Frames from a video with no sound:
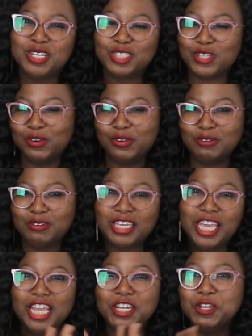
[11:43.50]
So
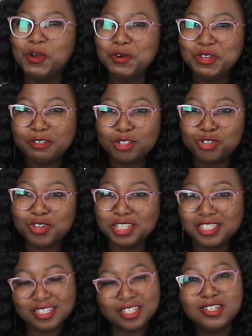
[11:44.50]
again, know your
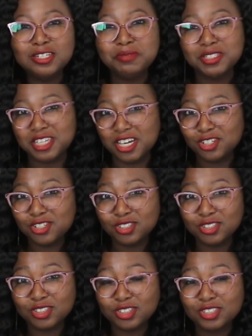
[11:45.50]
strengths and your
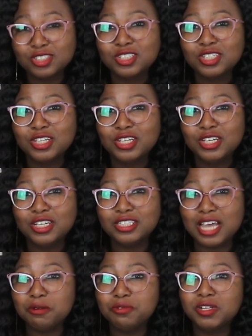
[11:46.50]
limitations.
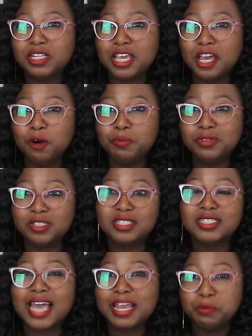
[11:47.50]
That will really help you
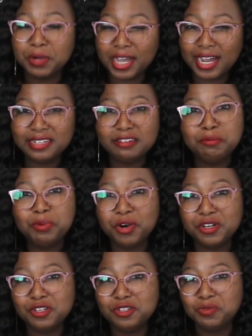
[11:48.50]
decide what kind of
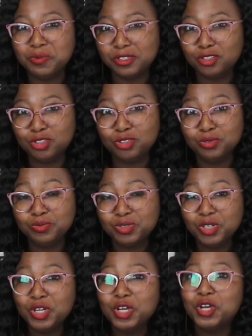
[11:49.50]
party you want to do.
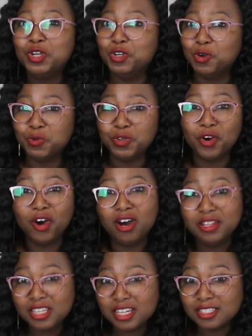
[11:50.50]
Know your
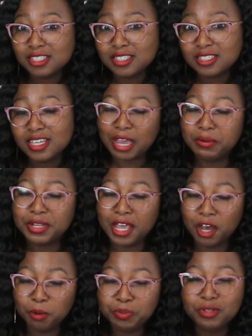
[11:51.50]
audience. That would
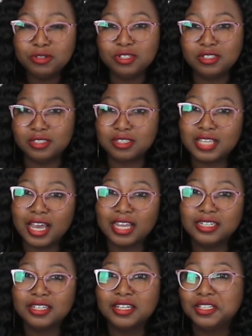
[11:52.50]
help you to
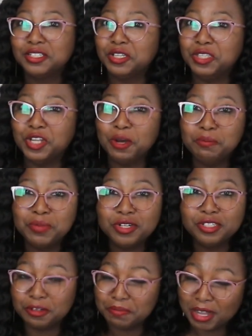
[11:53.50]
decide the
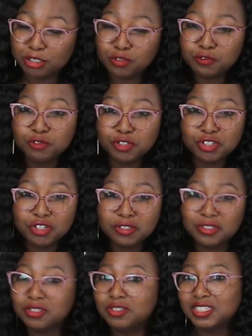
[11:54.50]
amount of food you're
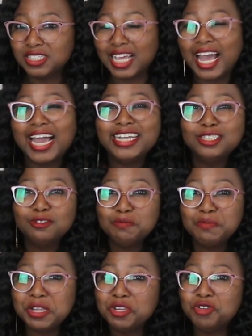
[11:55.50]
going to cook and the kind
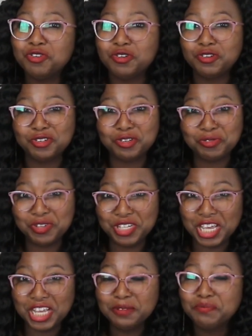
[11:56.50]
of menu you're going to
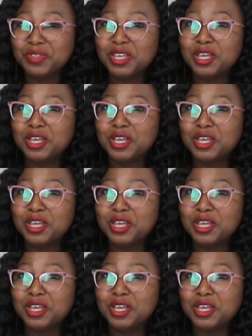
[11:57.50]
create.